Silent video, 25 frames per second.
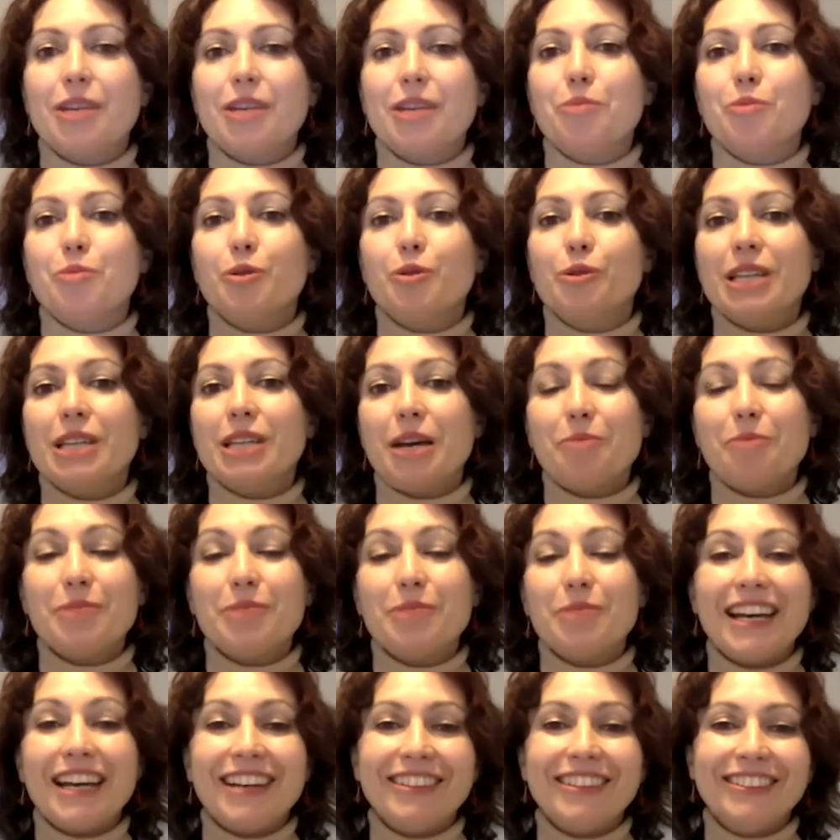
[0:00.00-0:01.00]
more time
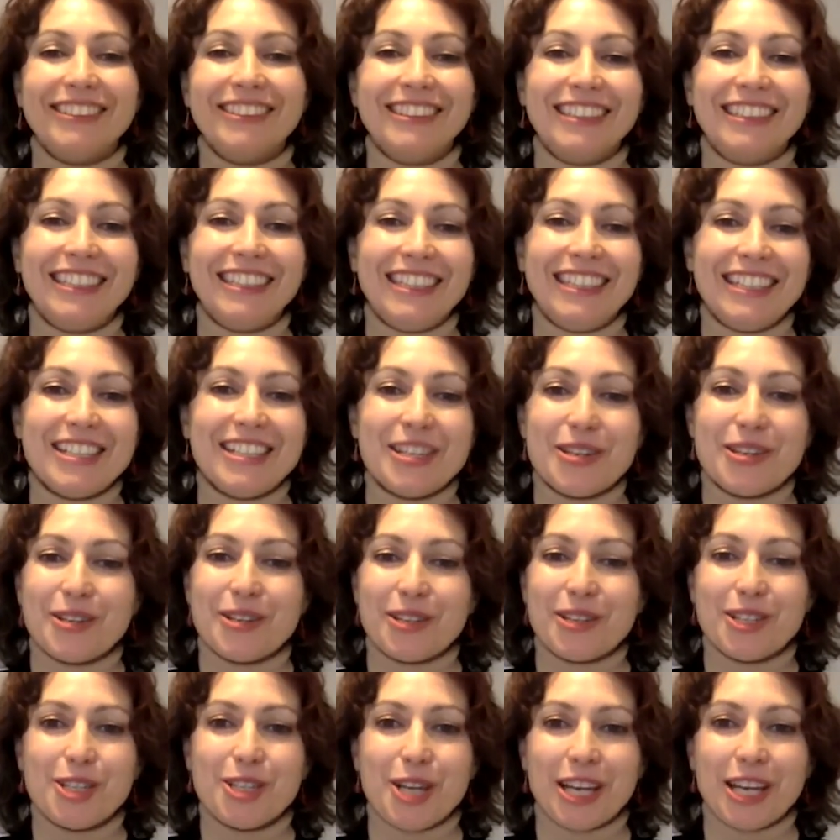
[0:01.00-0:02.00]
now. You
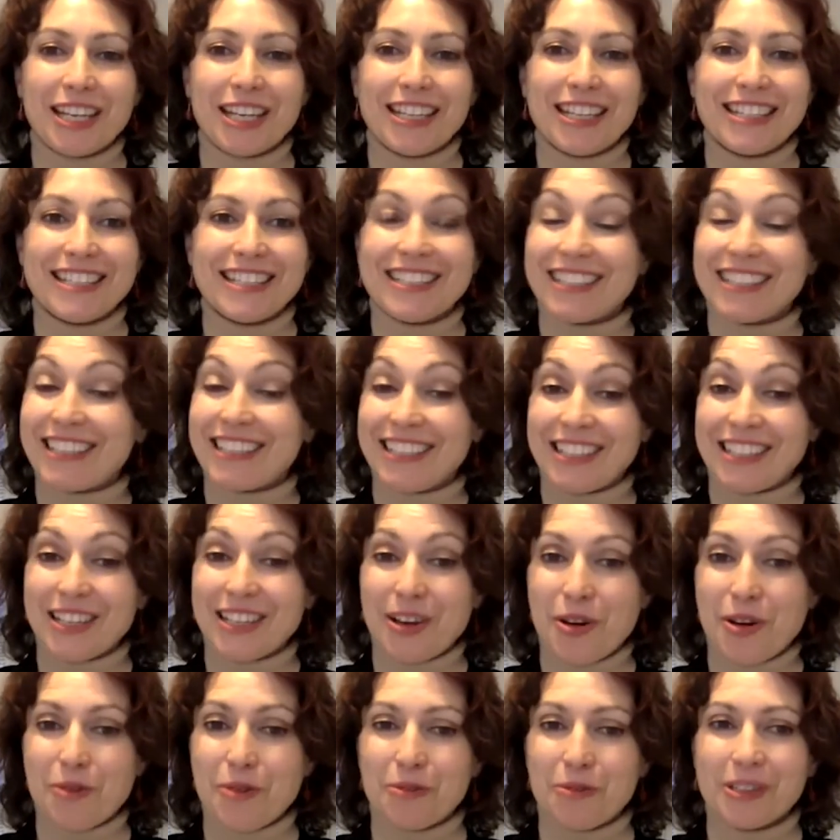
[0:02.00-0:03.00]
can check it in your
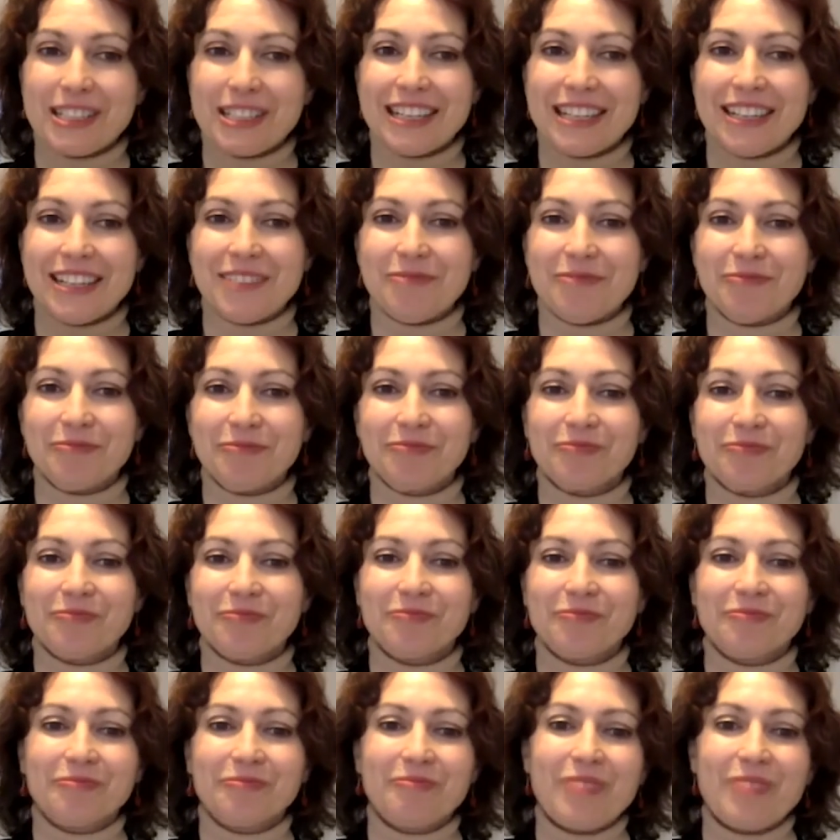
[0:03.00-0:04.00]
own time.
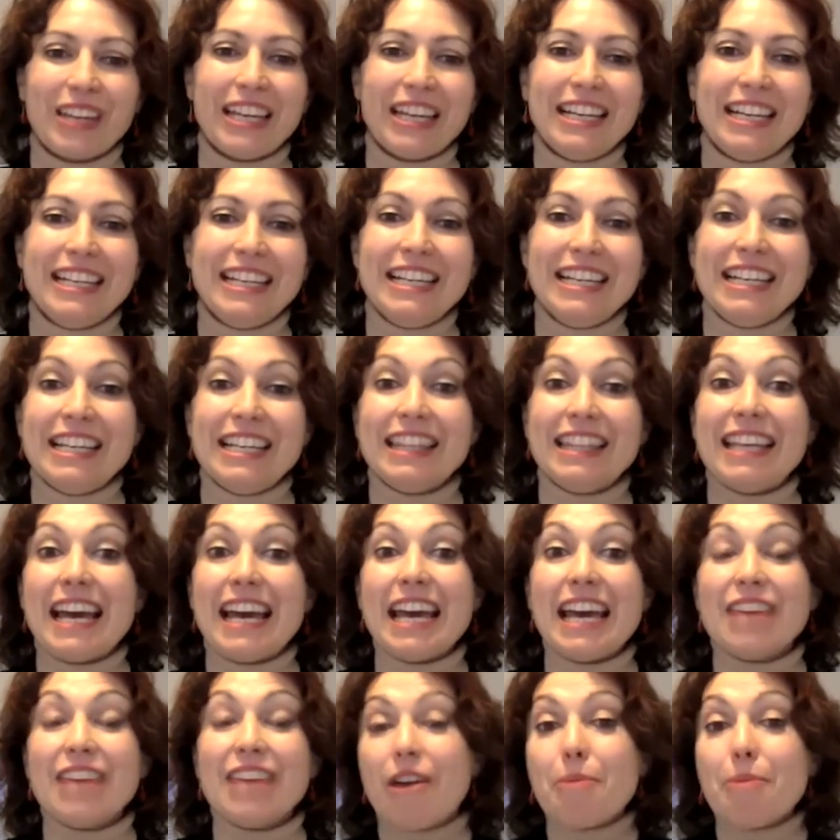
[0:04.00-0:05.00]
The
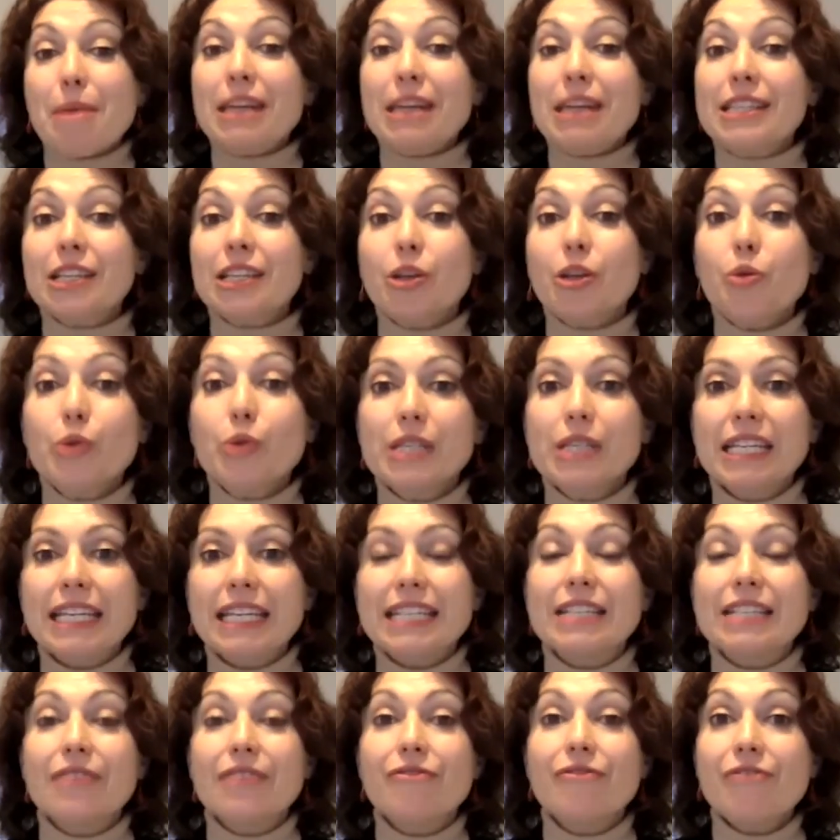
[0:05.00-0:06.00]
environmental audit
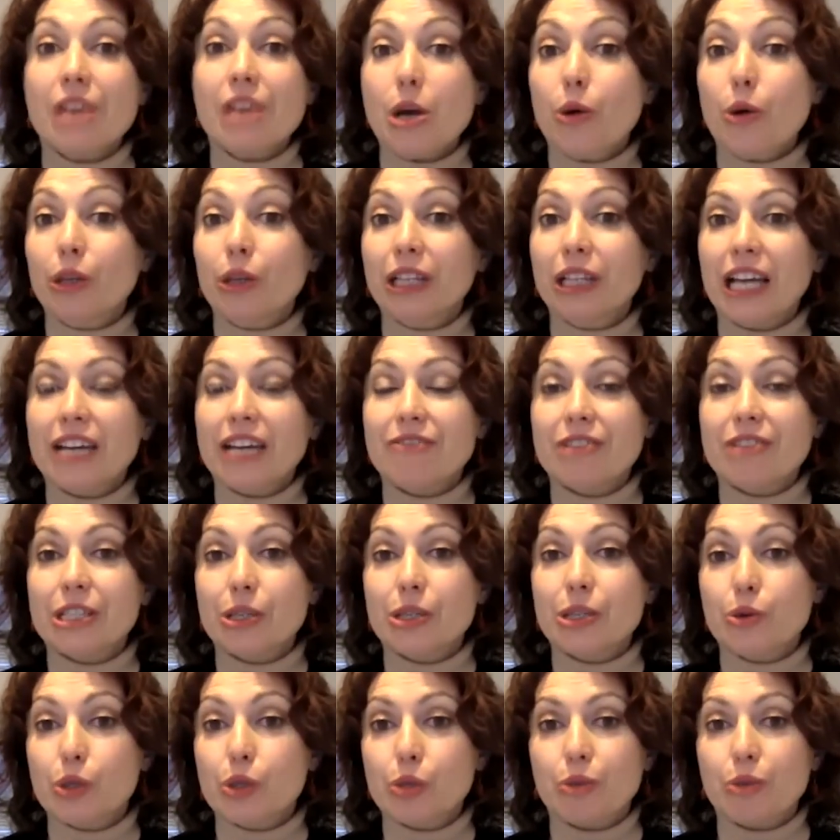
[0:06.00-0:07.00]
is a free online
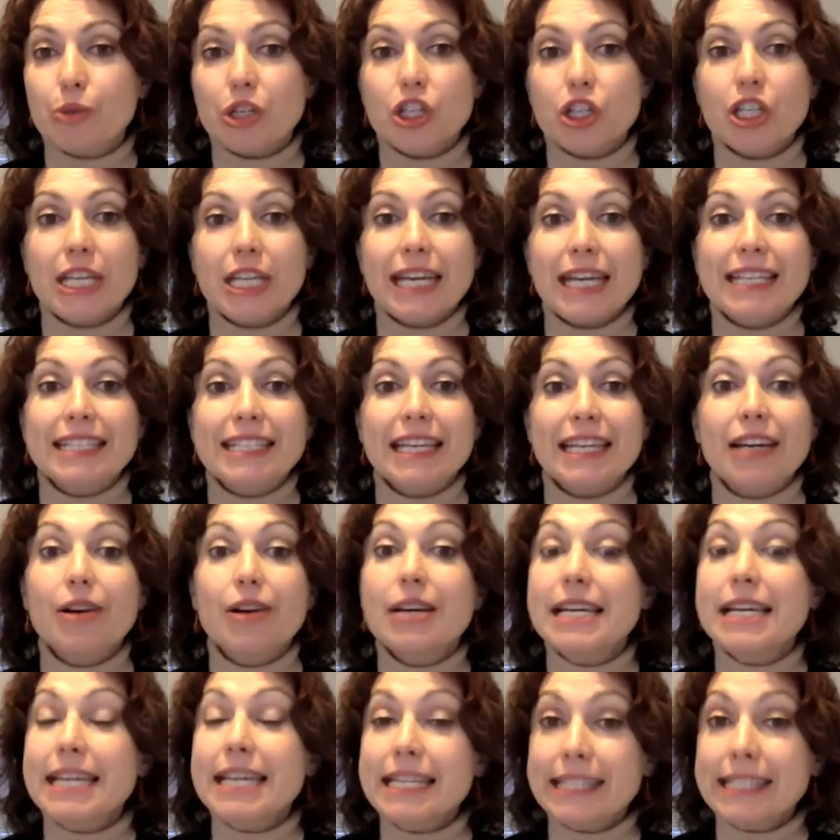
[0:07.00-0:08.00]
resource which takes a
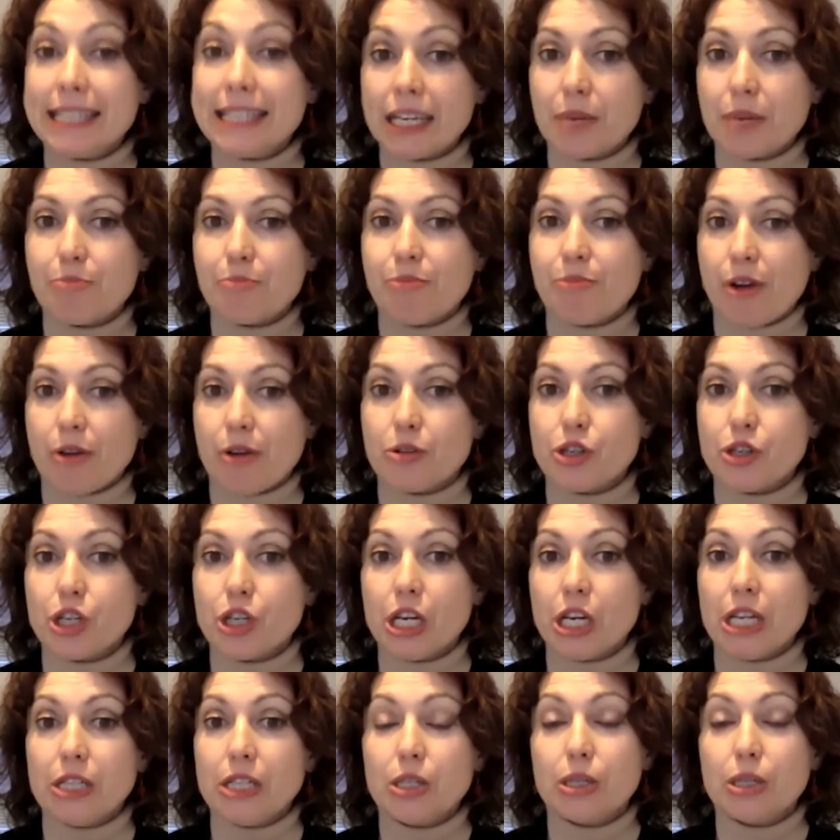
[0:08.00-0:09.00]
holistic approach
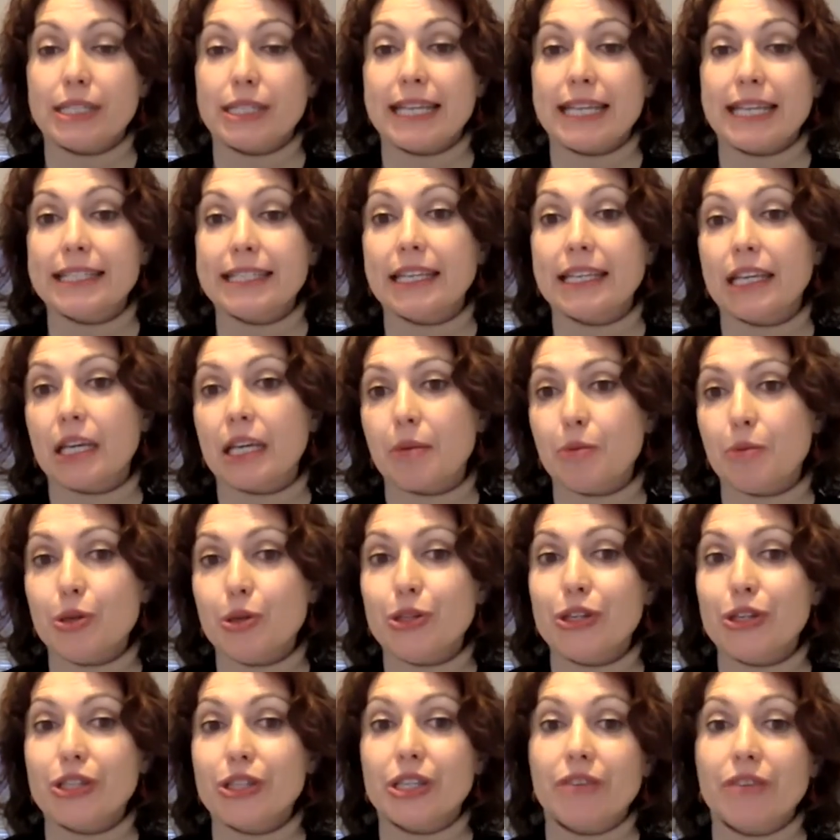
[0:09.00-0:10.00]
to assessing a
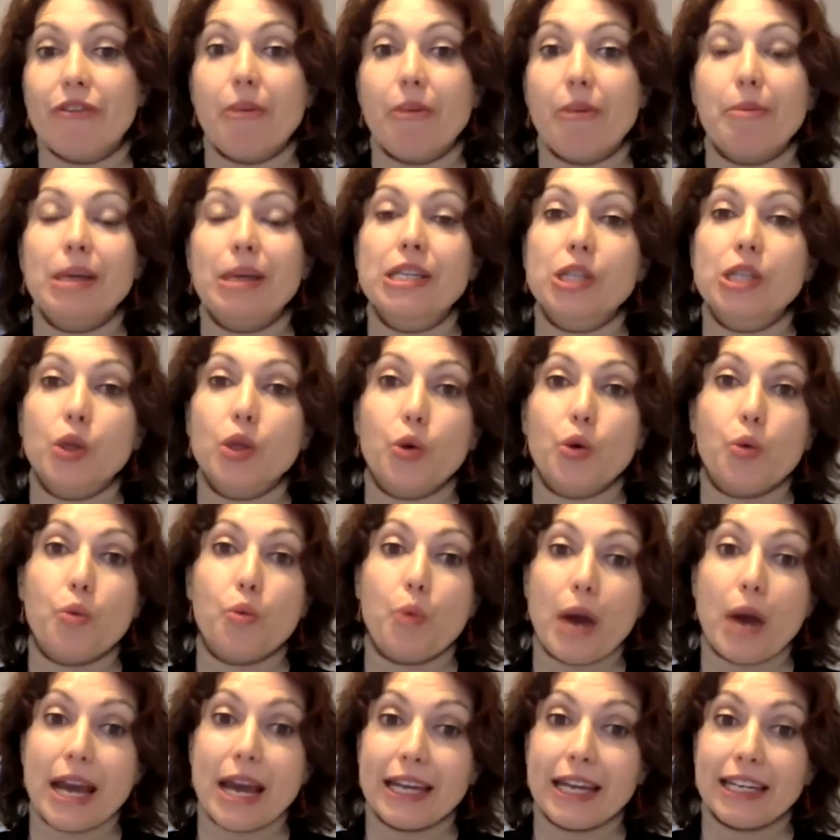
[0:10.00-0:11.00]
community's environmental
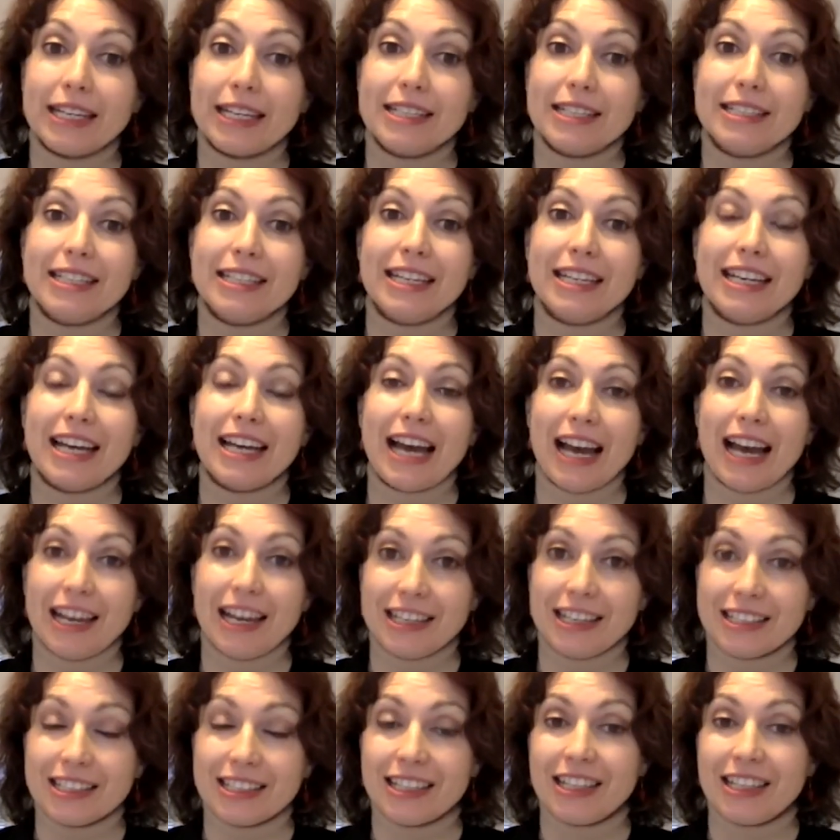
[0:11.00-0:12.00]
awareness
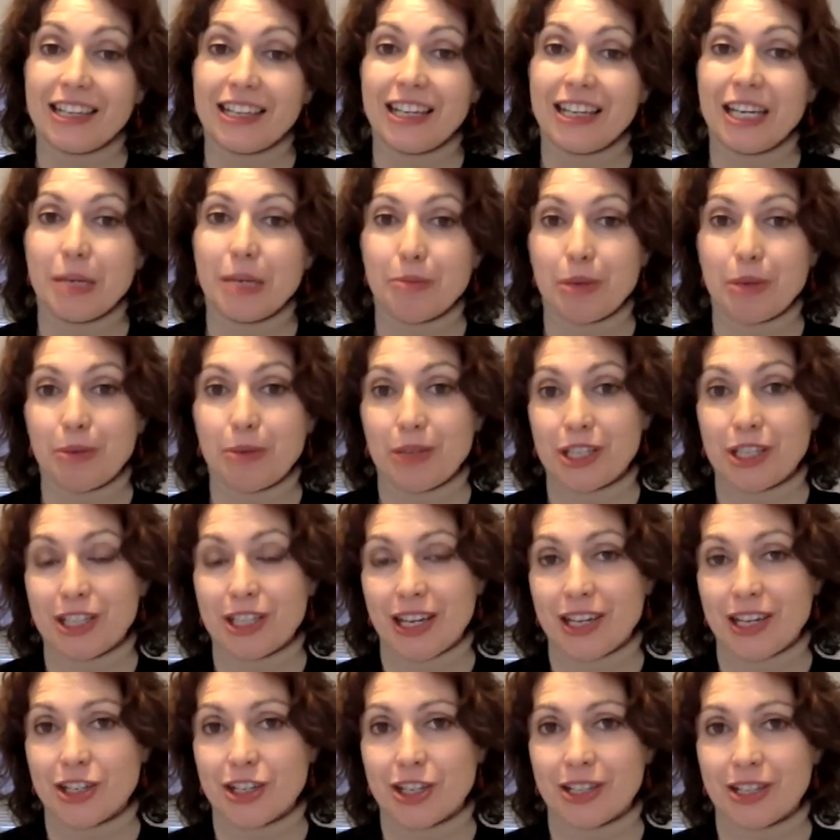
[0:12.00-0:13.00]
and
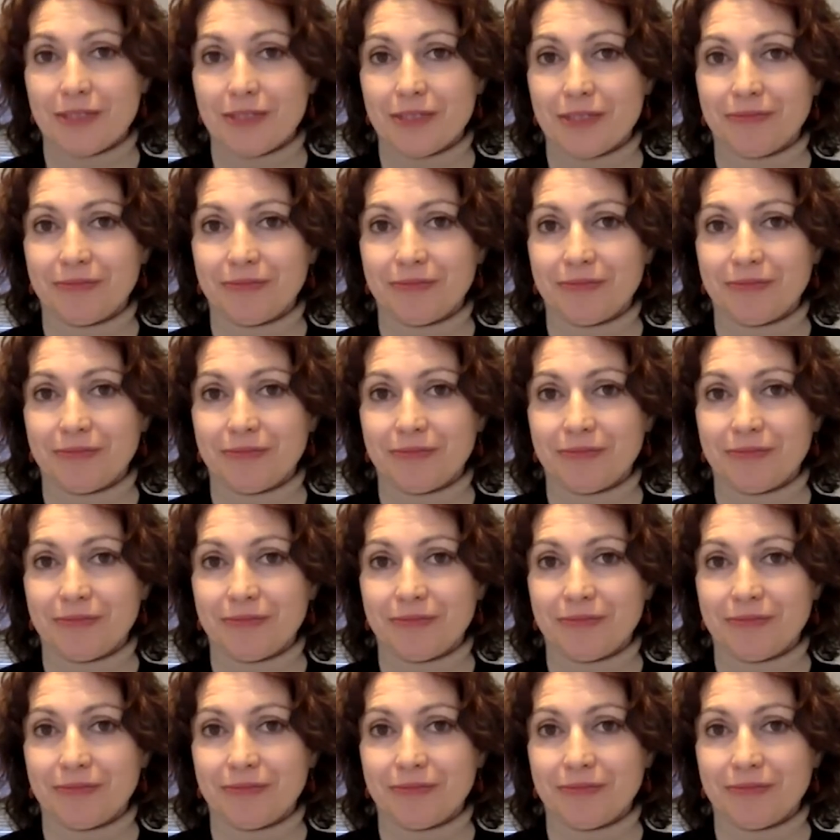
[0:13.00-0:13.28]
implementation,